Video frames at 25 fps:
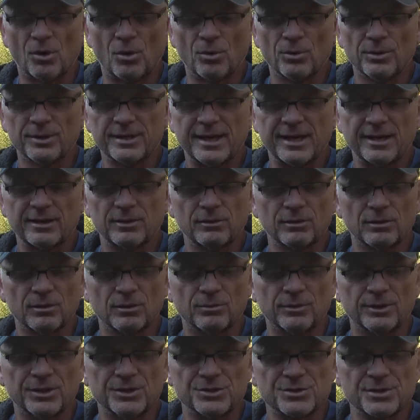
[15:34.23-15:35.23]
or it had
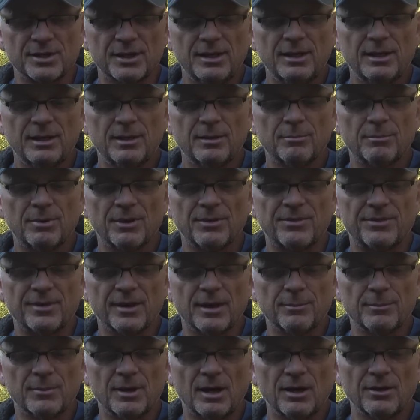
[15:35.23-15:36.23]
little ones, but
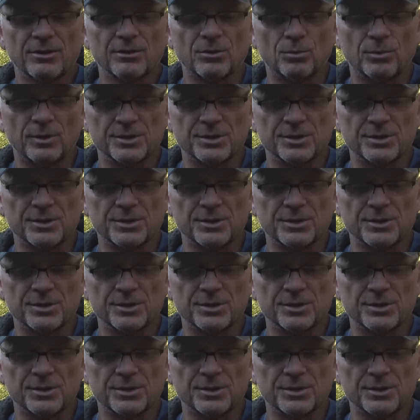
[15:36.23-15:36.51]
them other